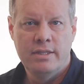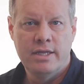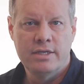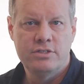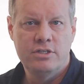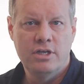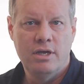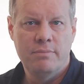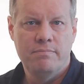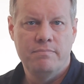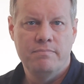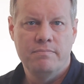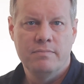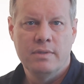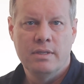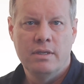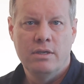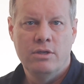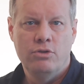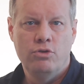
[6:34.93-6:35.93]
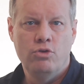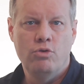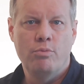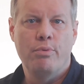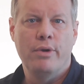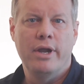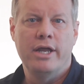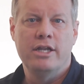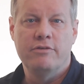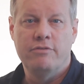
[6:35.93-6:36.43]
Next up, new
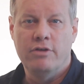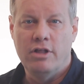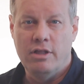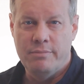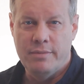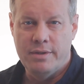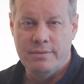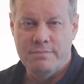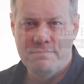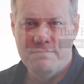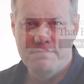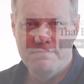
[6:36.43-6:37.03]
brand development.